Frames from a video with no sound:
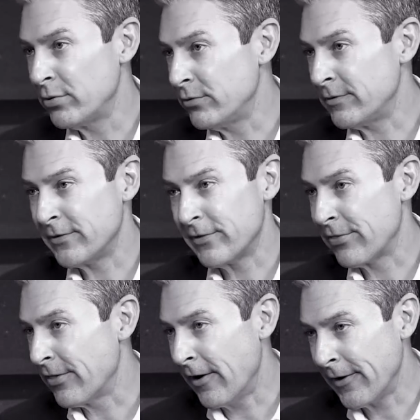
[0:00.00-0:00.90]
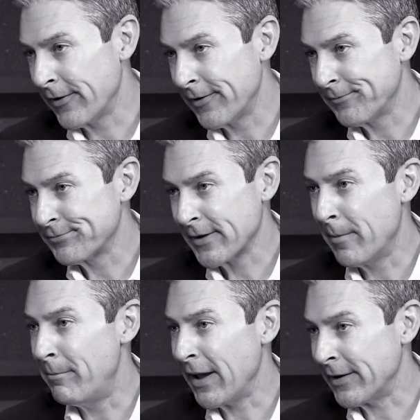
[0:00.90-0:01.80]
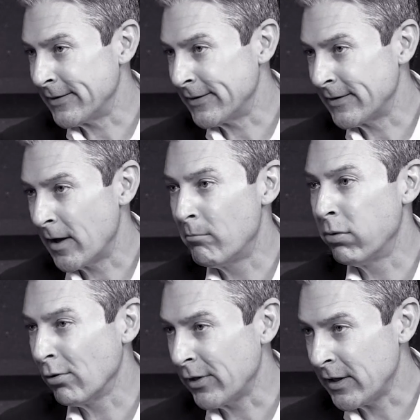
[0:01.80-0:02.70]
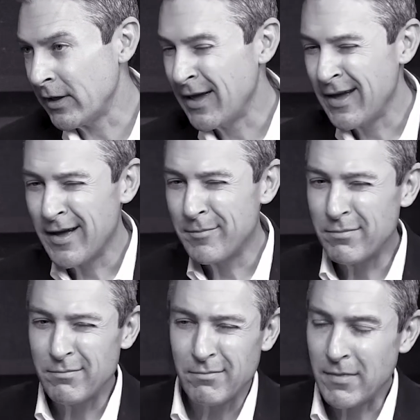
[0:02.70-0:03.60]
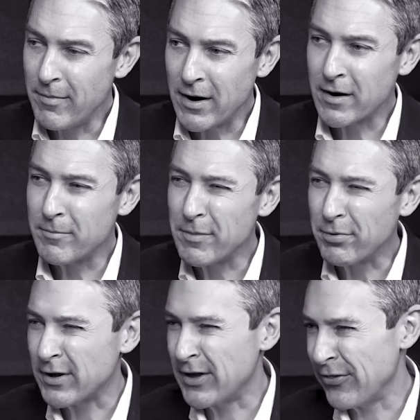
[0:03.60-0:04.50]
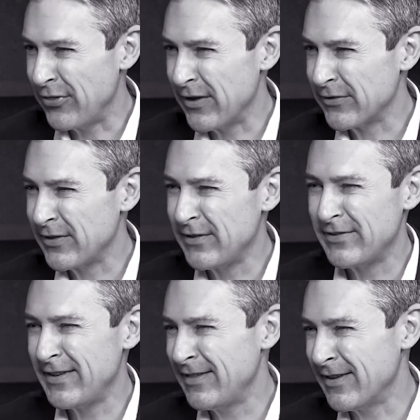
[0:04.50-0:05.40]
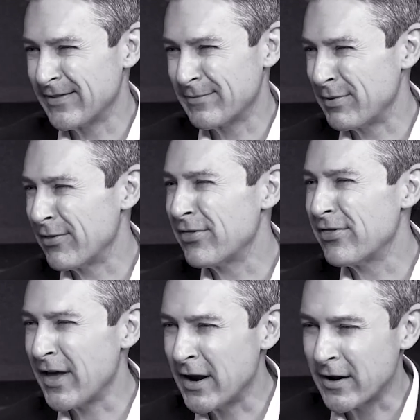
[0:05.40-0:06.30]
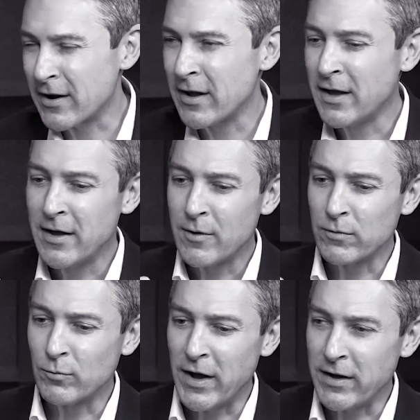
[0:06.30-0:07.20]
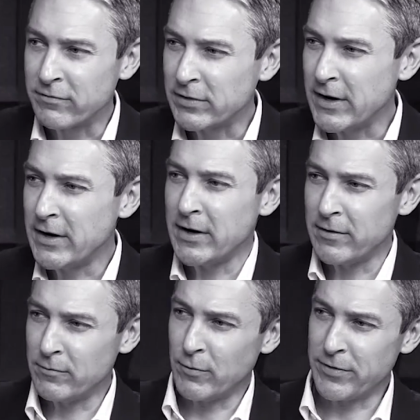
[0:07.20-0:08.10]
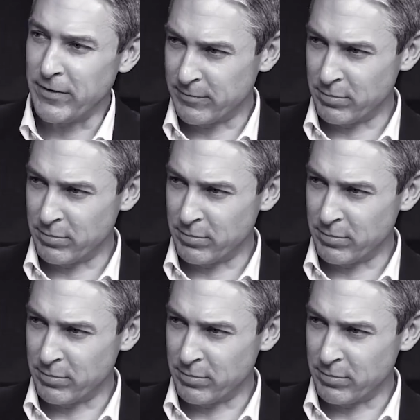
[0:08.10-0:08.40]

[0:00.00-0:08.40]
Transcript: Putin is a thug, a bandit, a bully. American people get this. They see this pathetic way of leading with this